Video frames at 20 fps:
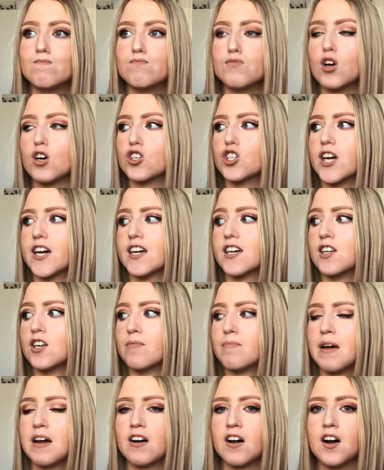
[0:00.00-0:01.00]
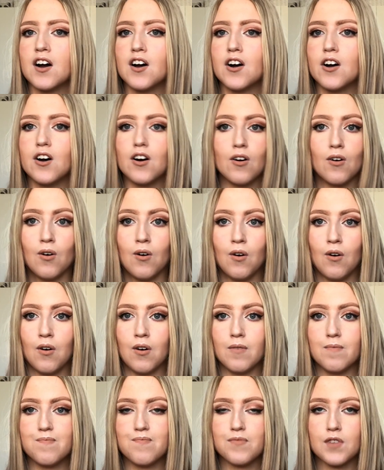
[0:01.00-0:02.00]
not checking your mirror
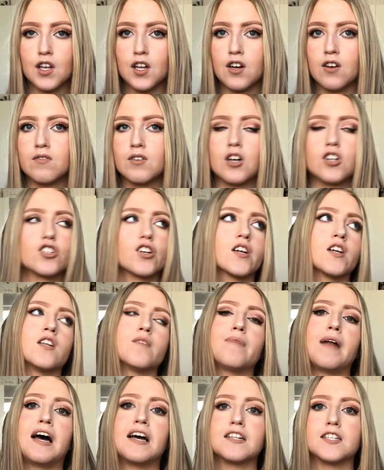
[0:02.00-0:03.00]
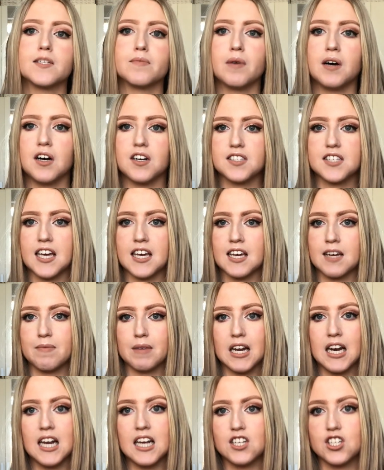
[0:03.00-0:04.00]
or, you know, not checking your blind spots. It can
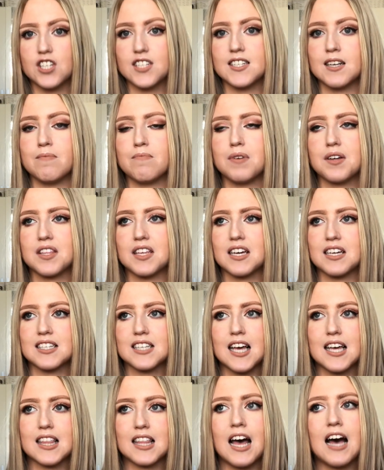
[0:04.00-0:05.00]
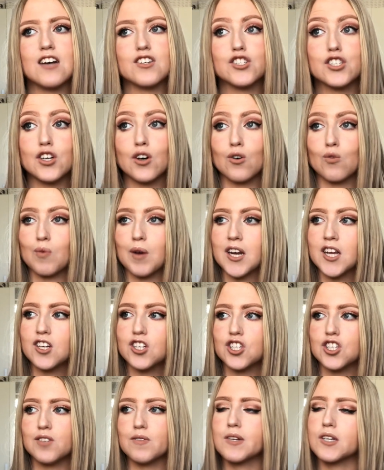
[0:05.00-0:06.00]
be literally simple things like that. So when you're
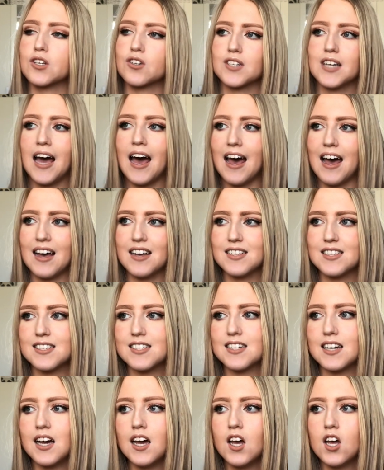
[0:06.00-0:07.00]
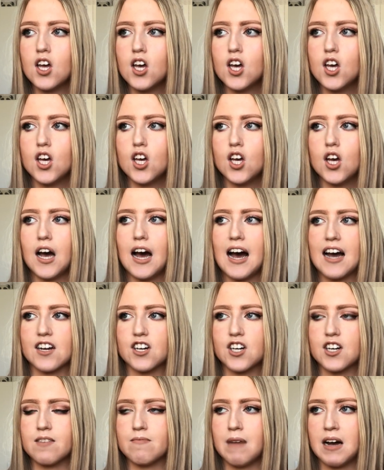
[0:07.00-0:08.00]
doing your test, I
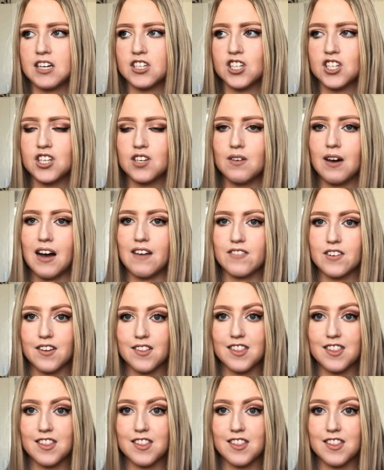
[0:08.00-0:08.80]
can imagine you have to